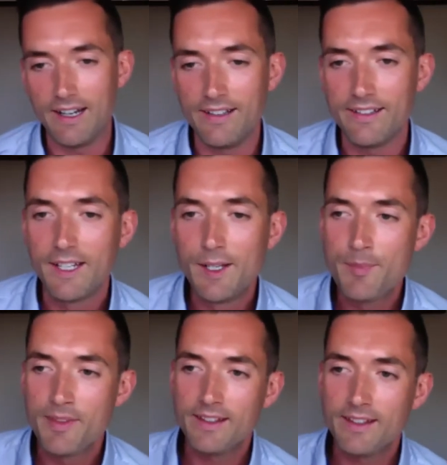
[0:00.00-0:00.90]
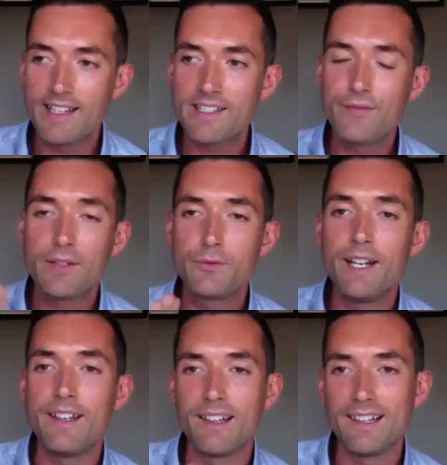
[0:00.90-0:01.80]
And guys, if I'd
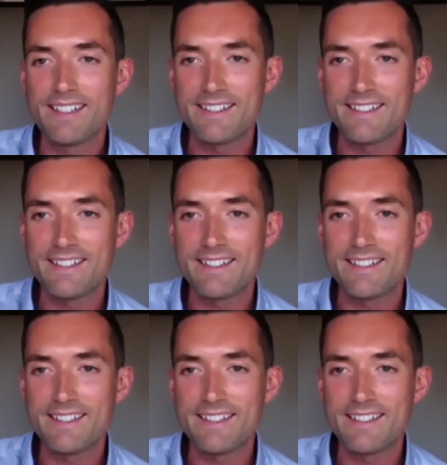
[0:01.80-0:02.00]
written a list